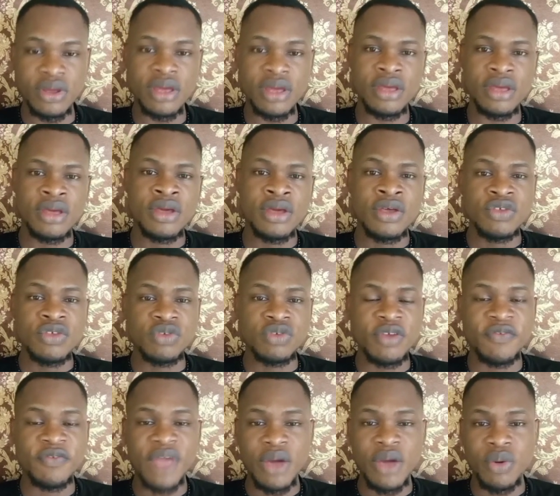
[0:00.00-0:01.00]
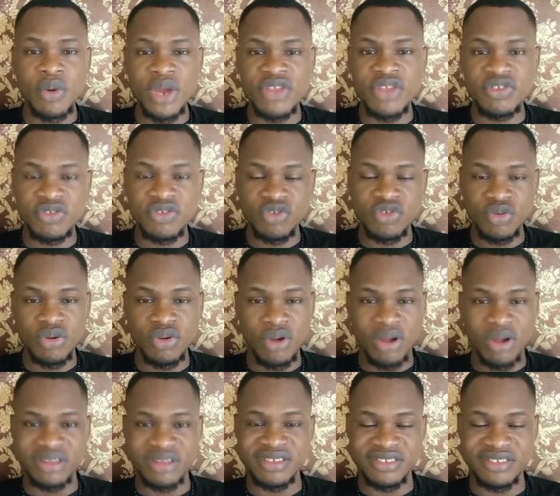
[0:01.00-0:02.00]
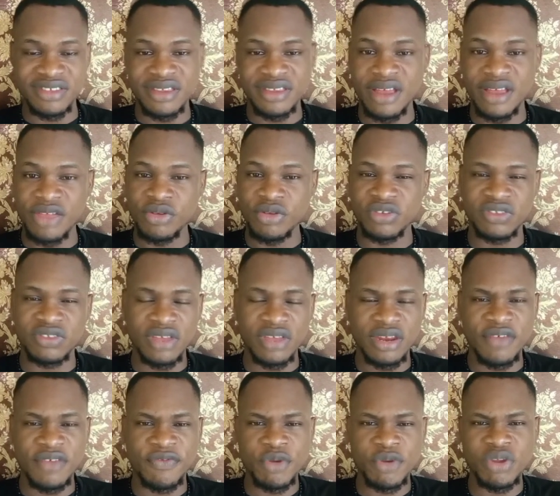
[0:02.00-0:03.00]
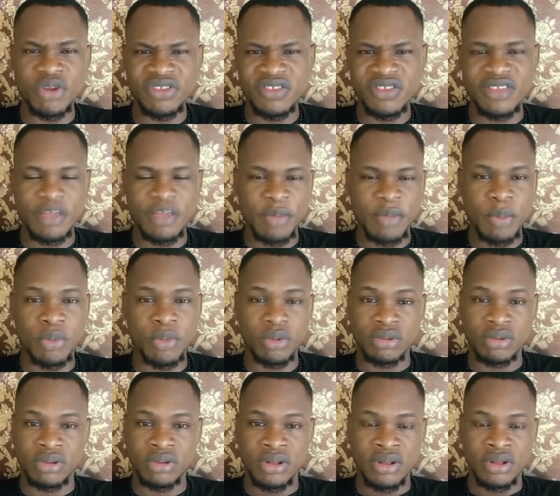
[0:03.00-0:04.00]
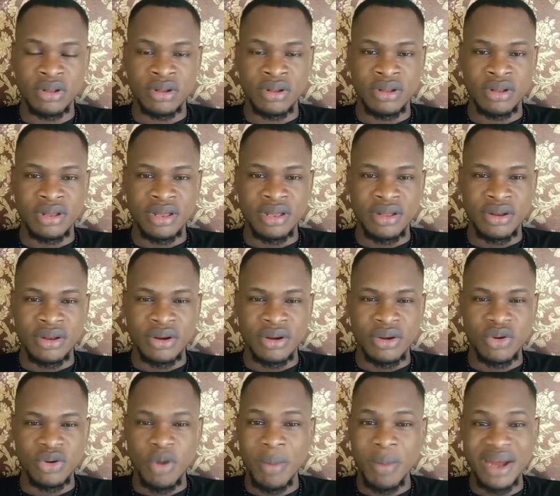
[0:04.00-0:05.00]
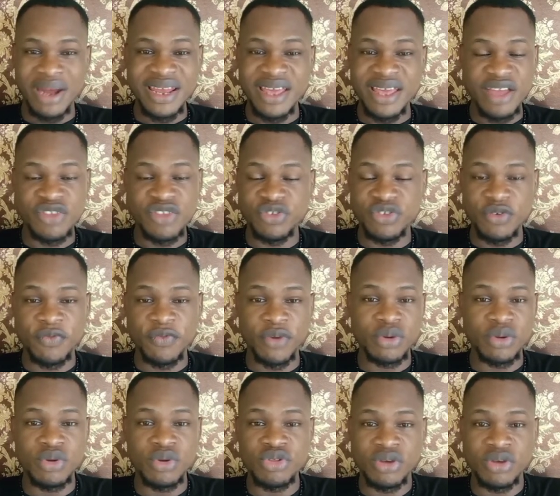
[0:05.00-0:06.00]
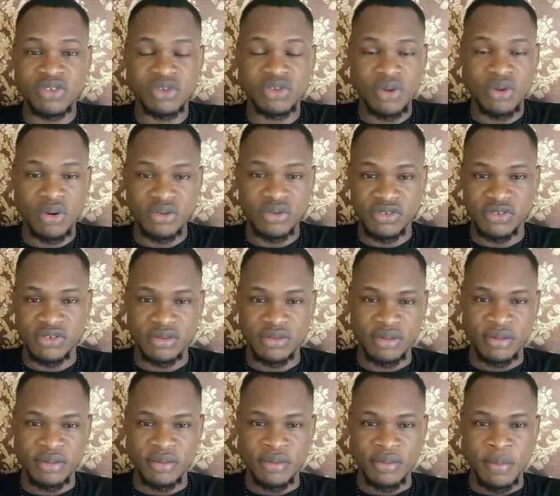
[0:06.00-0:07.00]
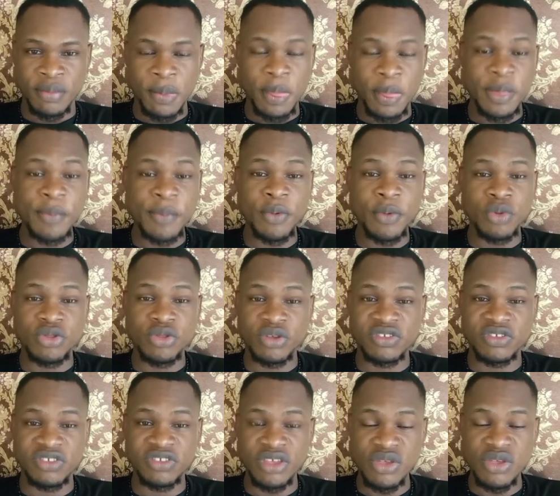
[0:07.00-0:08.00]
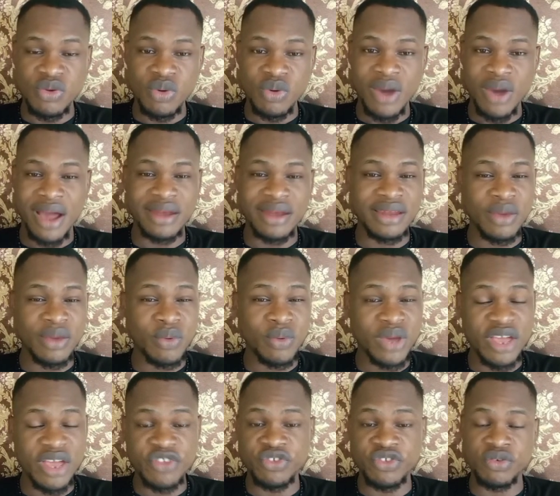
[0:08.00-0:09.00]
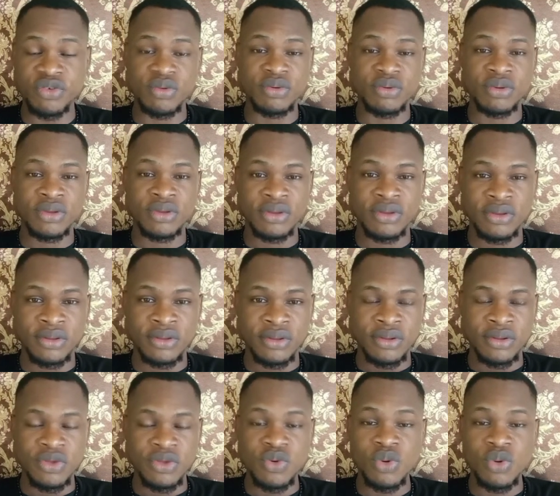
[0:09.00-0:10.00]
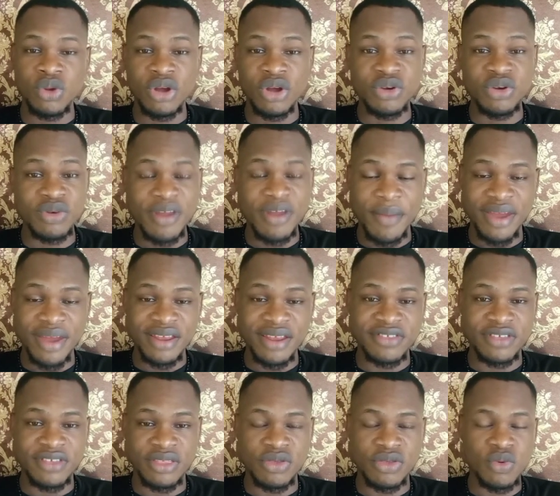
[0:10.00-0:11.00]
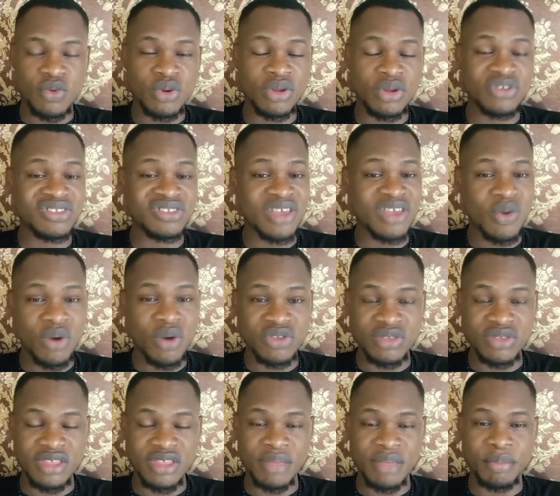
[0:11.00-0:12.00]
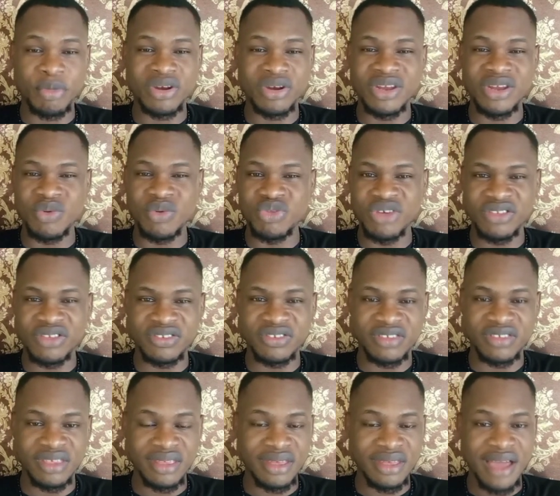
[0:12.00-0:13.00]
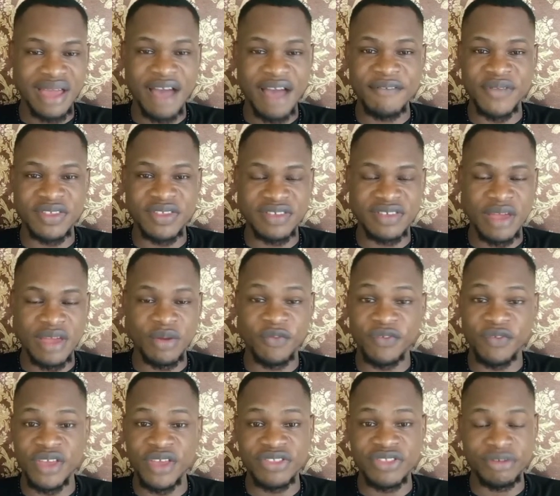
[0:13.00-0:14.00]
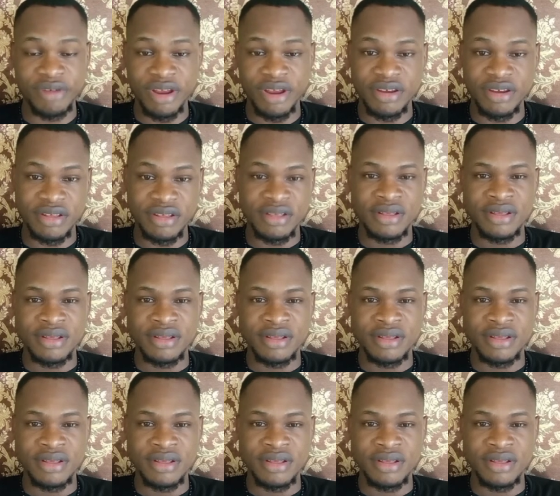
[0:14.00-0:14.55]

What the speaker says: Okay? So if you are going through all these things that I just said, if you notice that people normally hate you for no just cause, people will just see you and they will hate you. You will not do them anything. You will not say a word to them, but they will just have this kind of hatred